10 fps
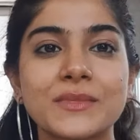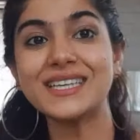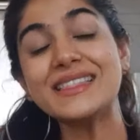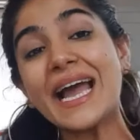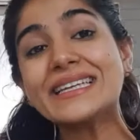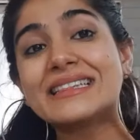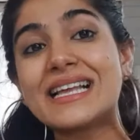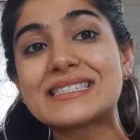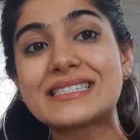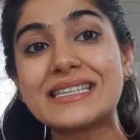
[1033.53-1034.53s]
The ninth
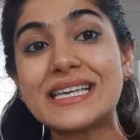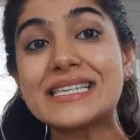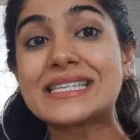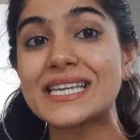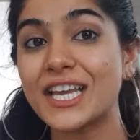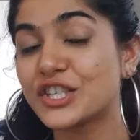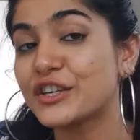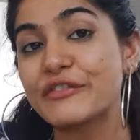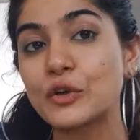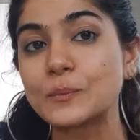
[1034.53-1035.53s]
lesson is staging
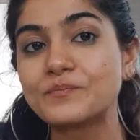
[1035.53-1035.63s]
review.